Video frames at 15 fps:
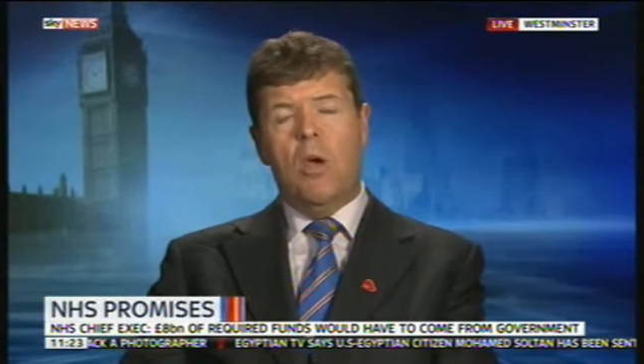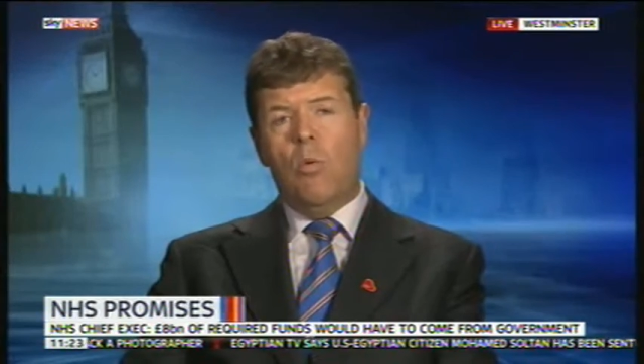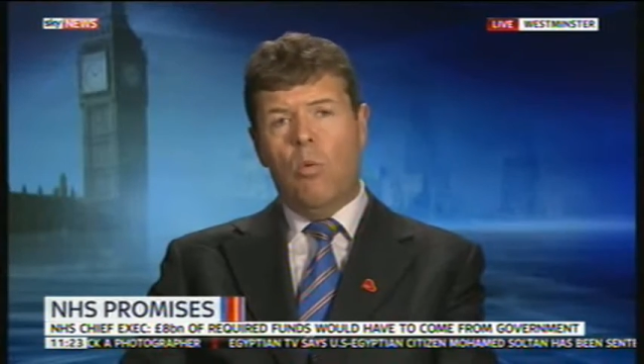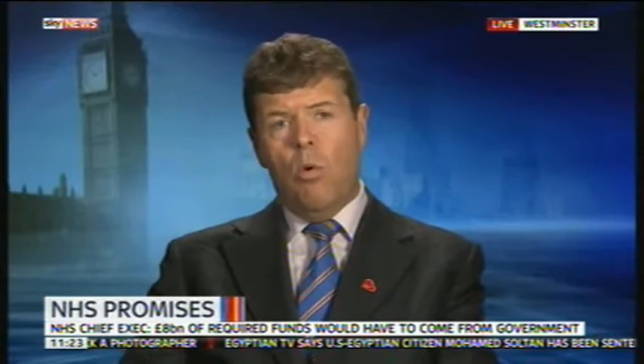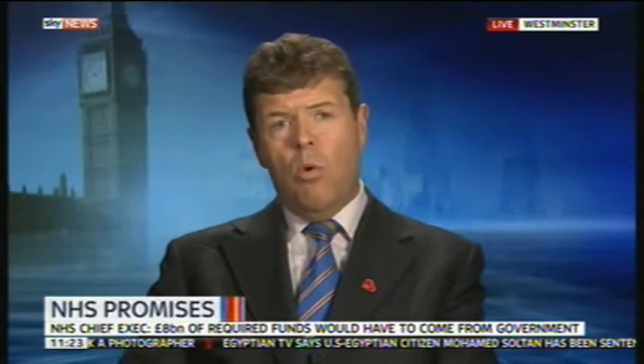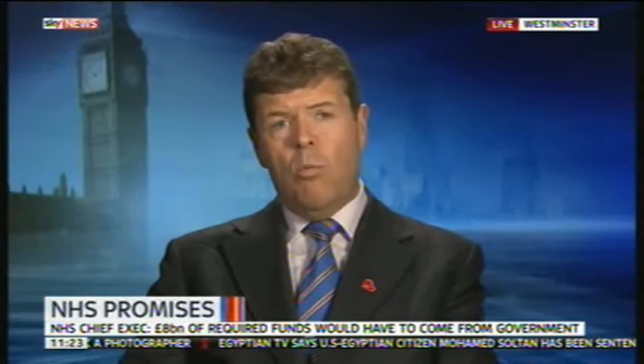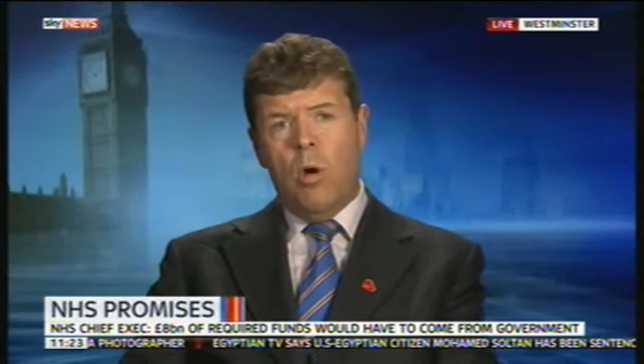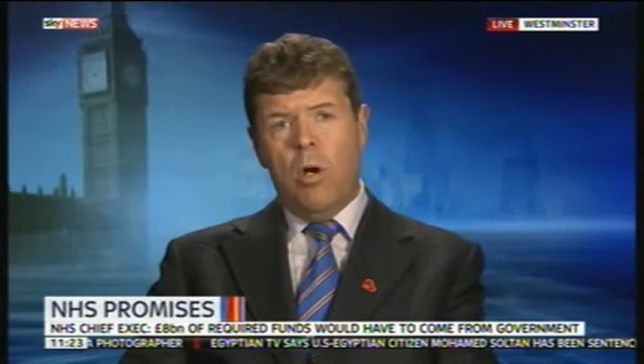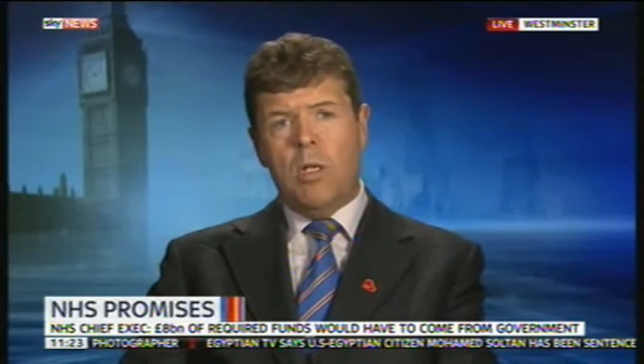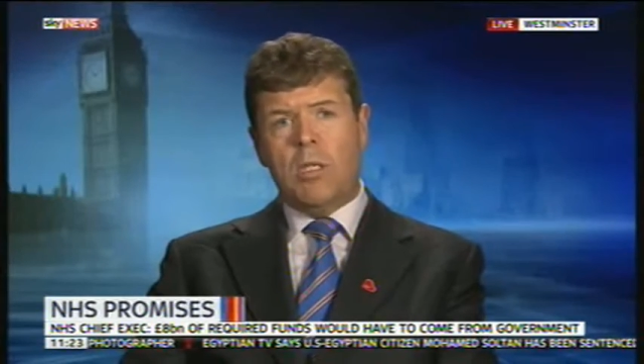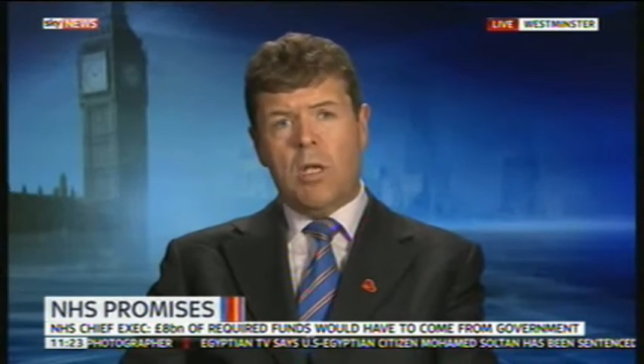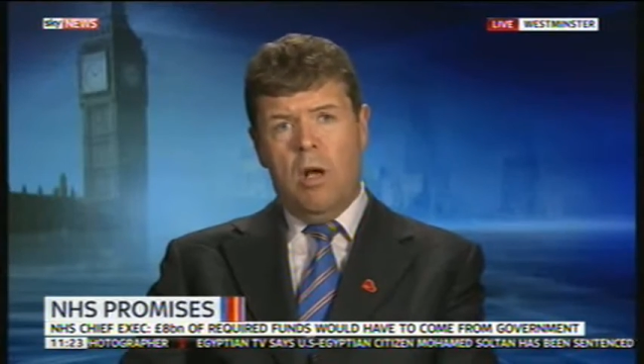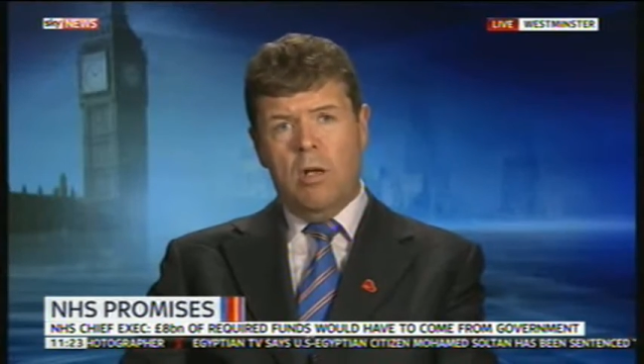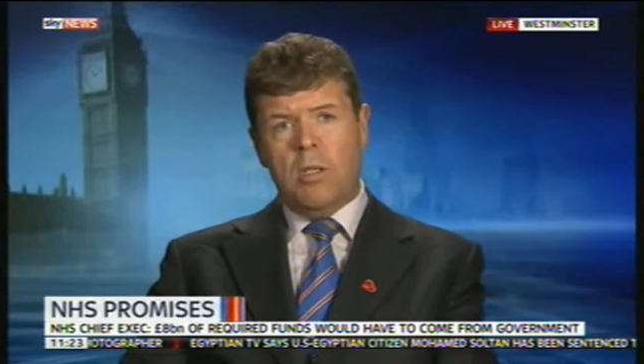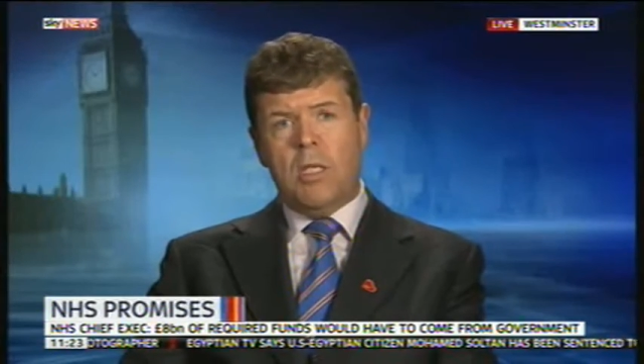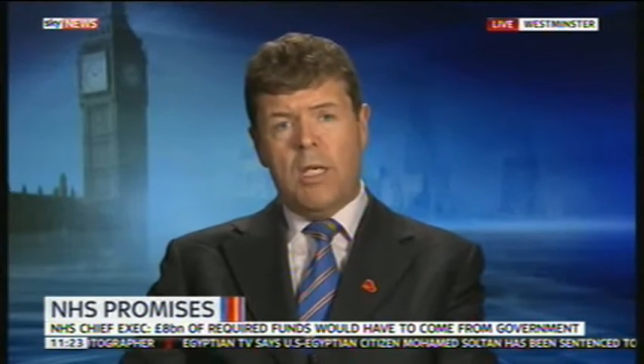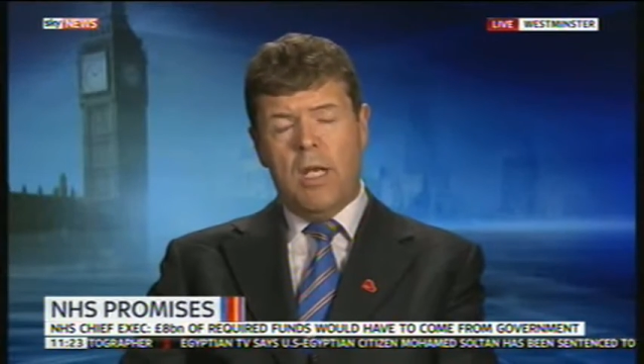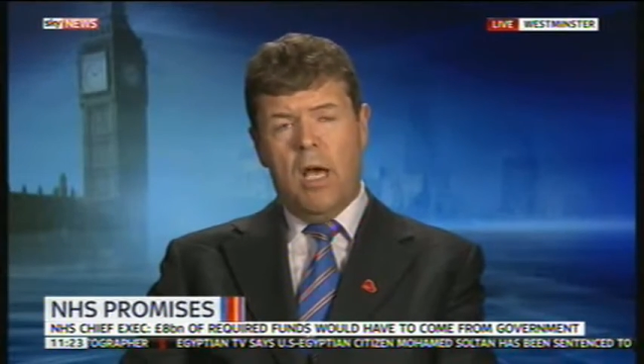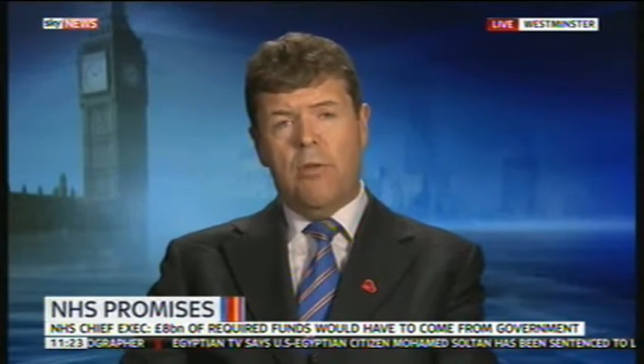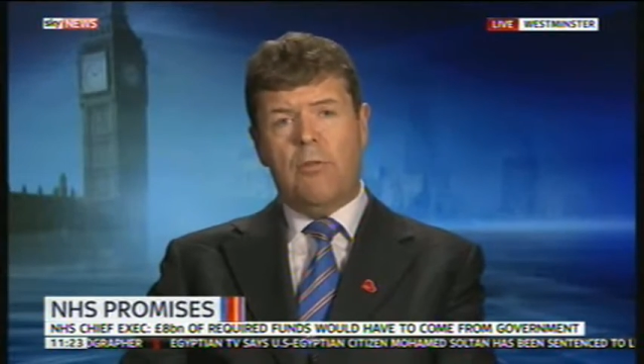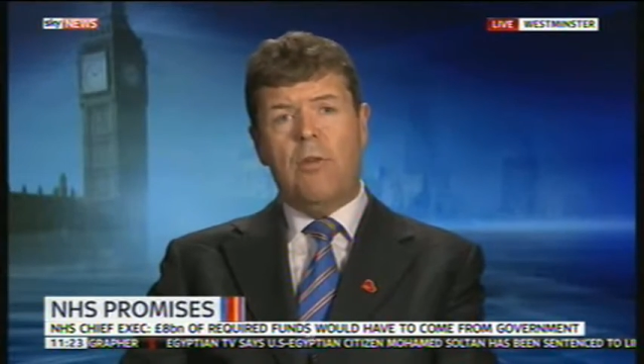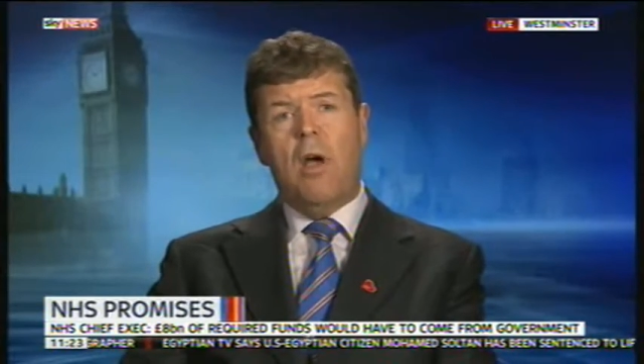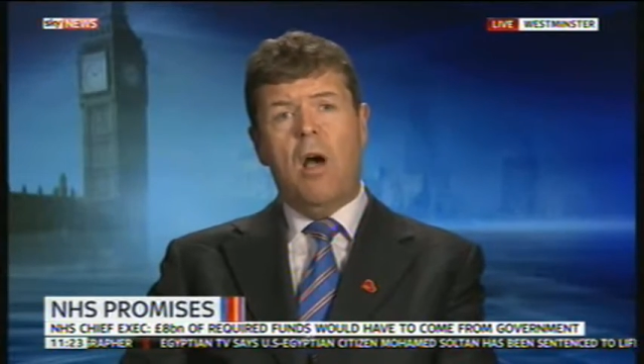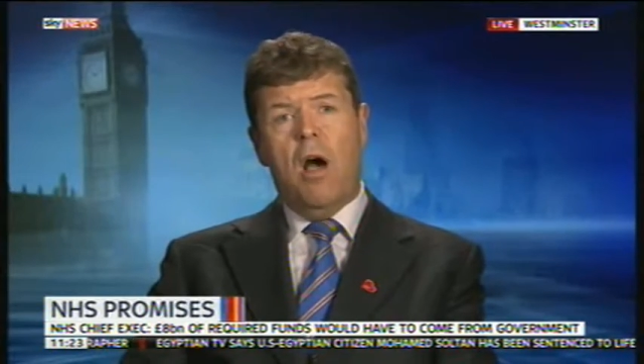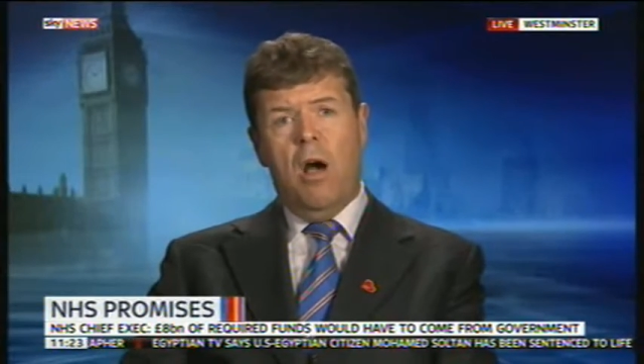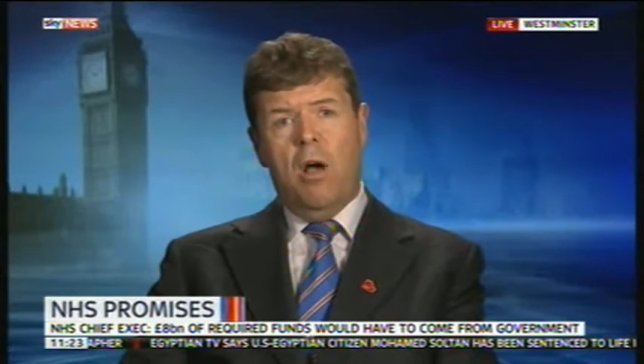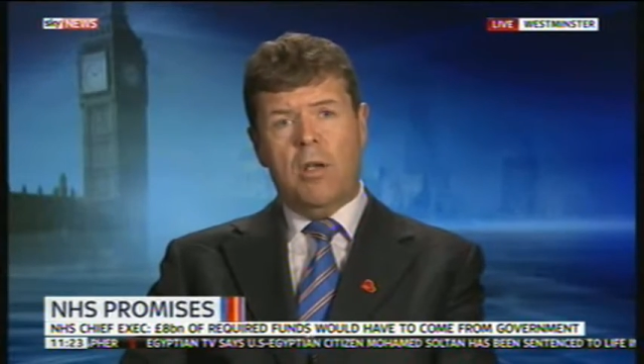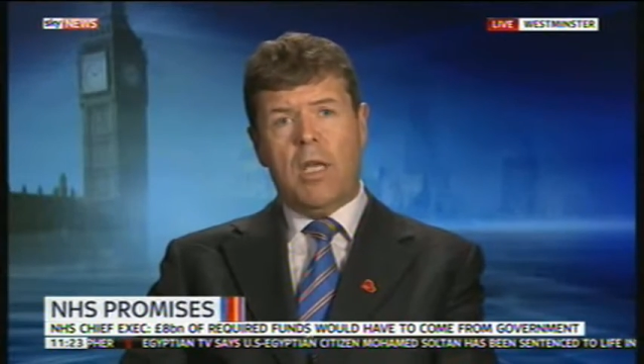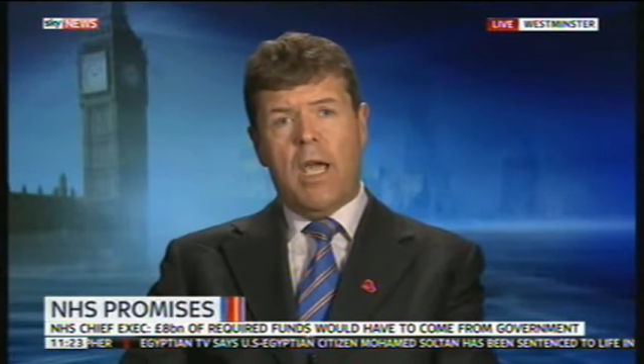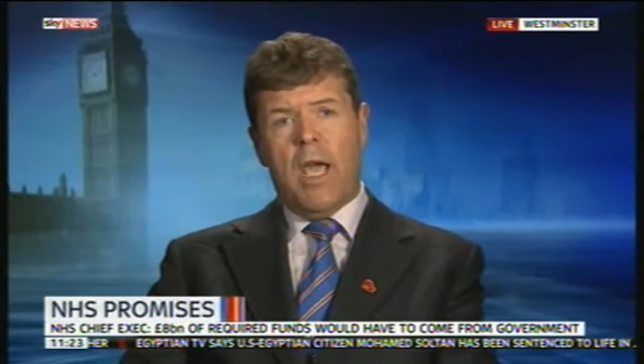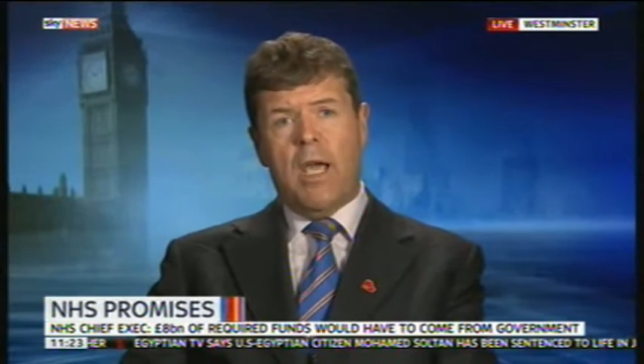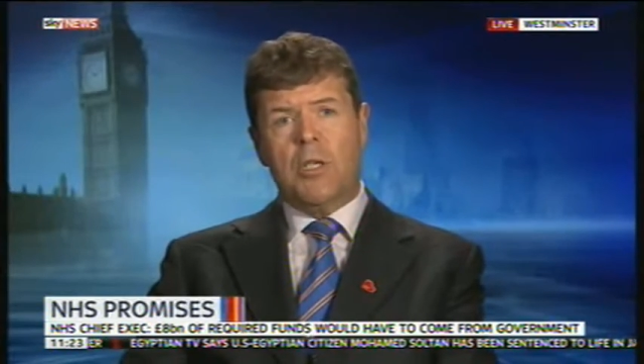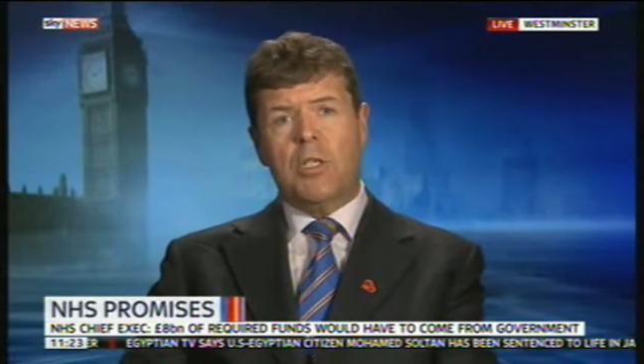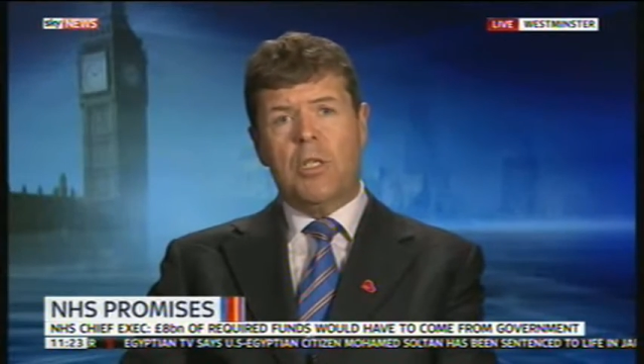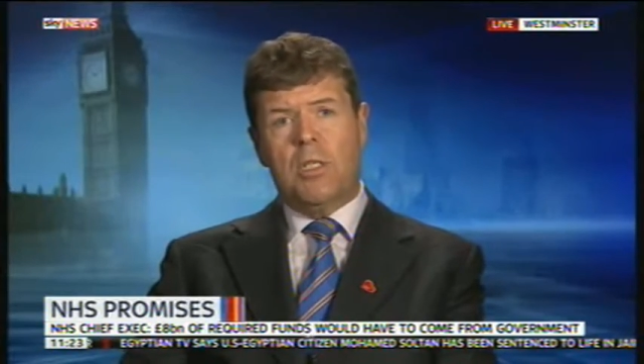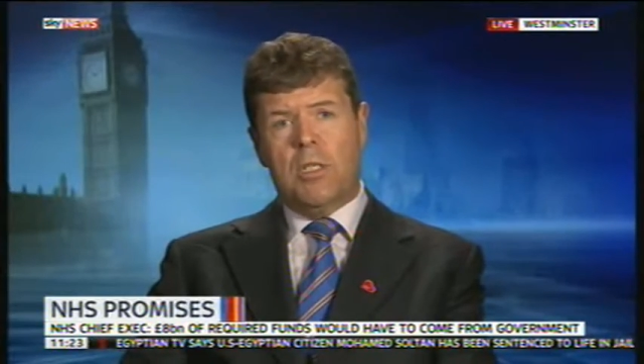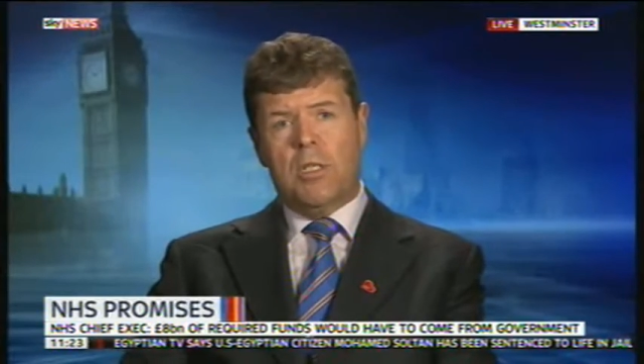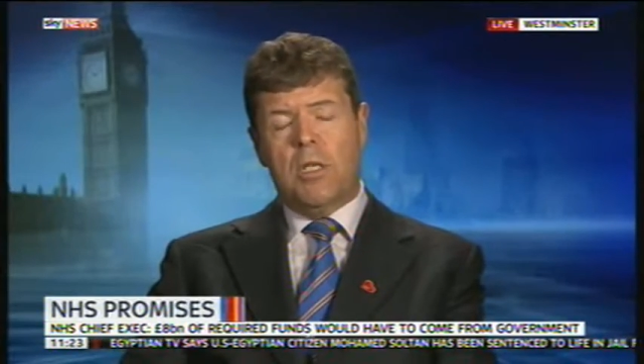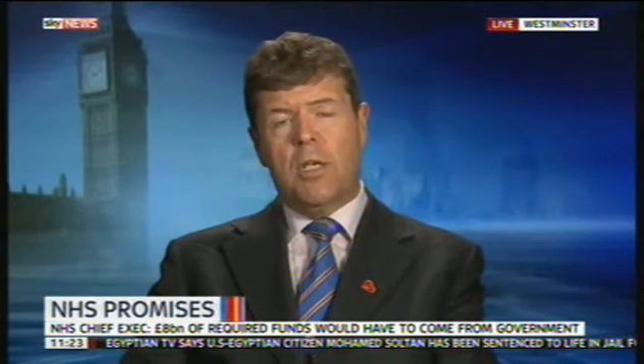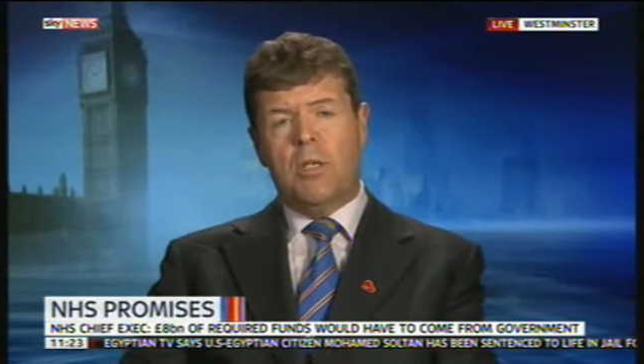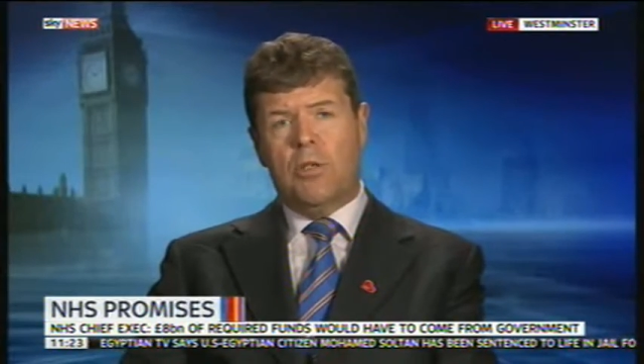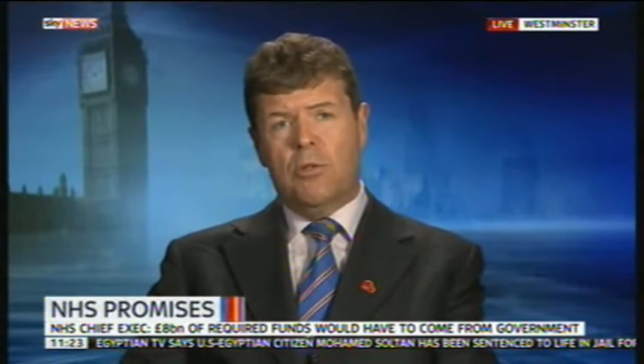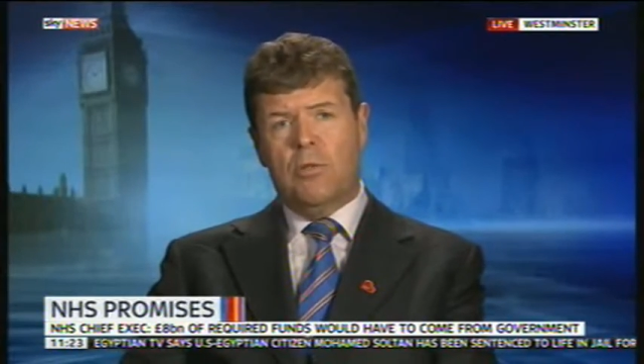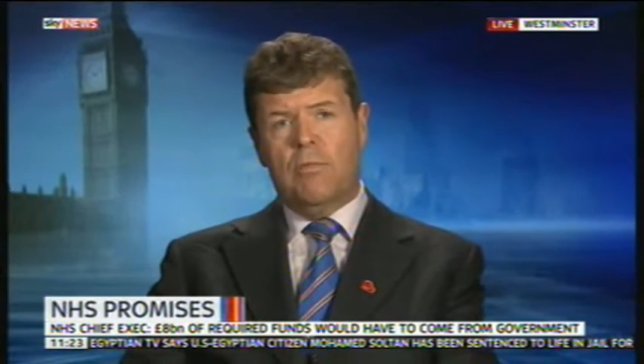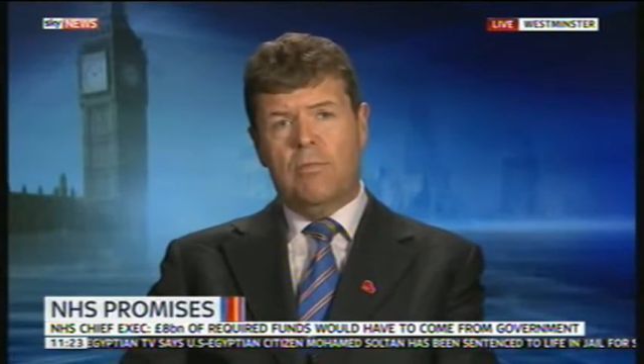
Warm words aren't enough hard cash is essential?